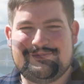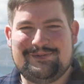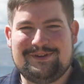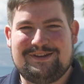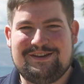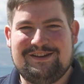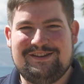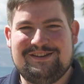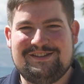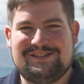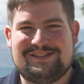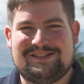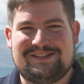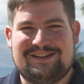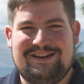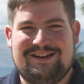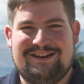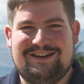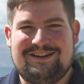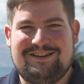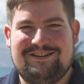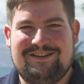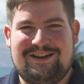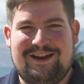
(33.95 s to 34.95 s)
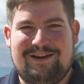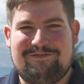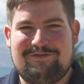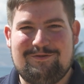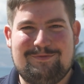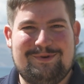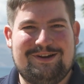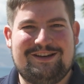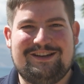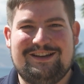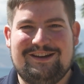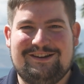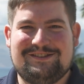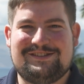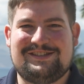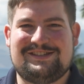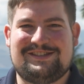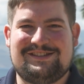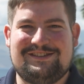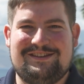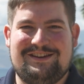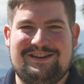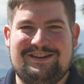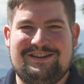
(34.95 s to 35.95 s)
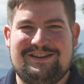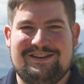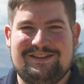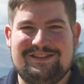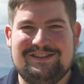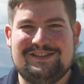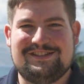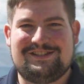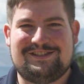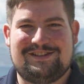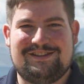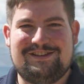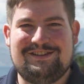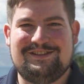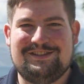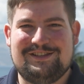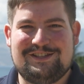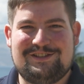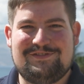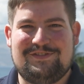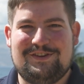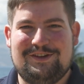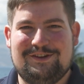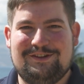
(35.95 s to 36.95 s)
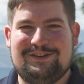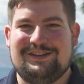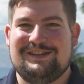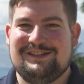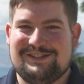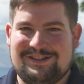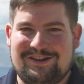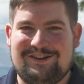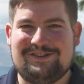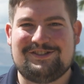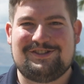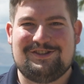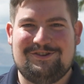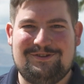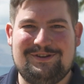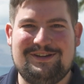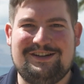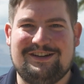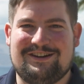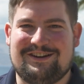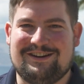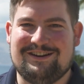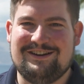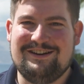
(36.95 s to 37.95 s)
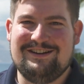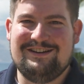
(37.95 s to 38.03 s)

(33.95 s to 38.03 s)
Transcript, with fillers: because uh, everybody else uh, in this in this field is also here.